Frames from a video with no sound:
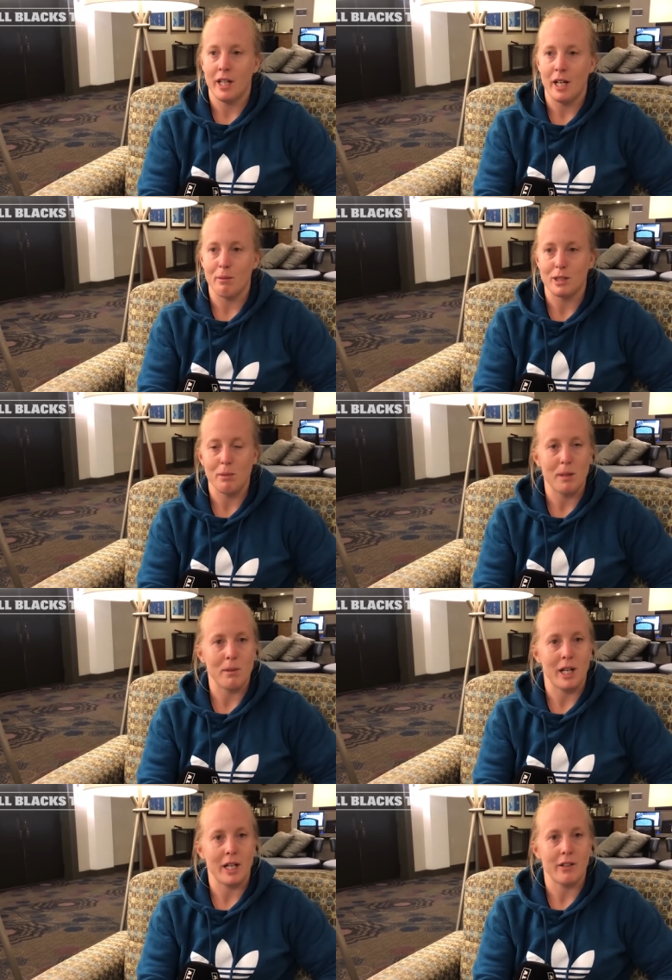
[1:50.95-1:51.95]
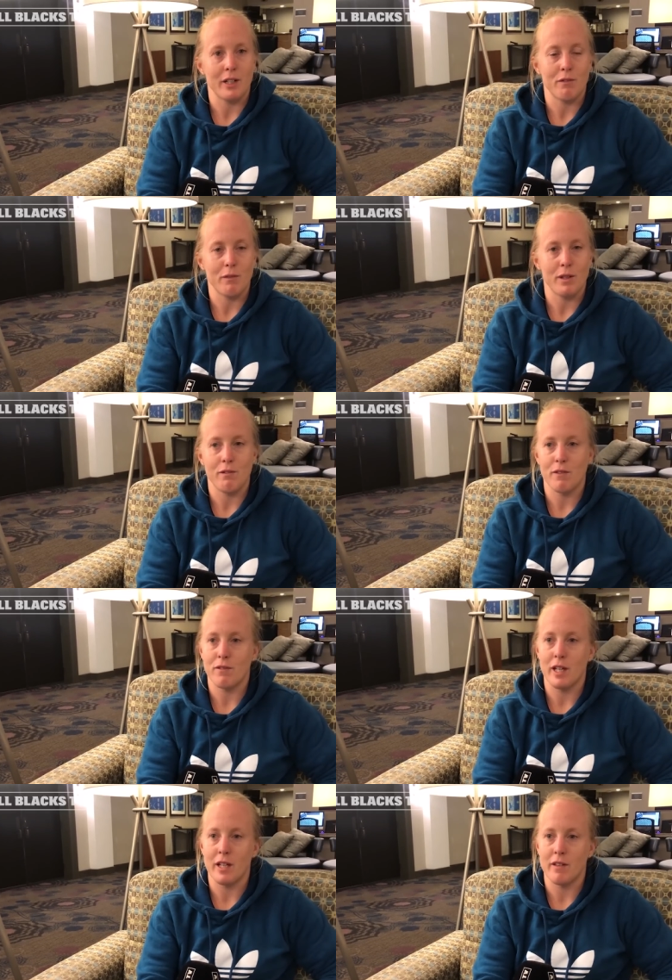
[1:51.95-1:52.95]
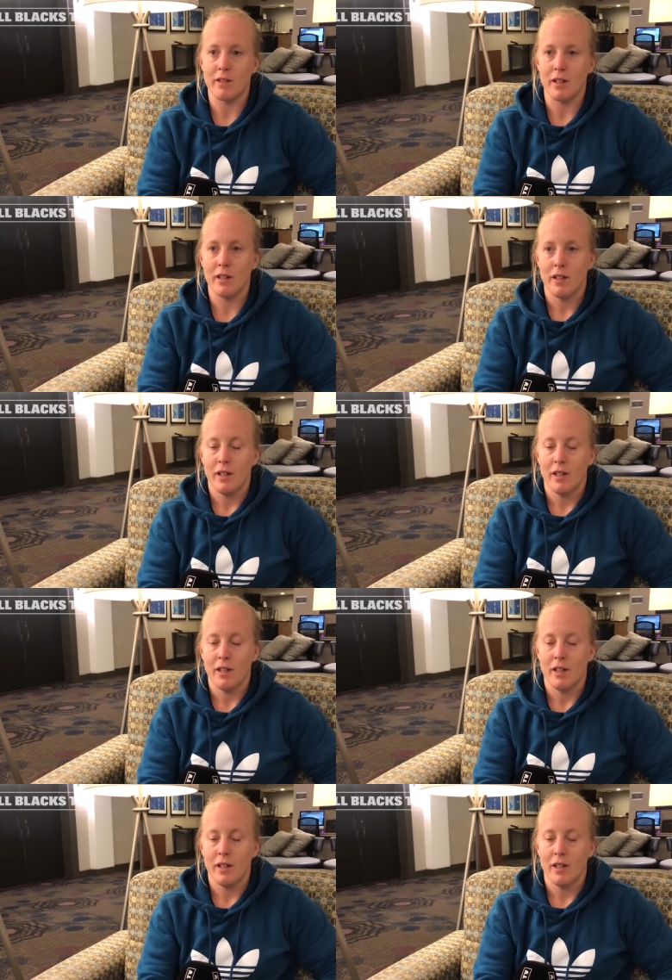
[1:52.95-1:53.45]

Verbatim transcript: Um, it's made me hungrier with fifteens, and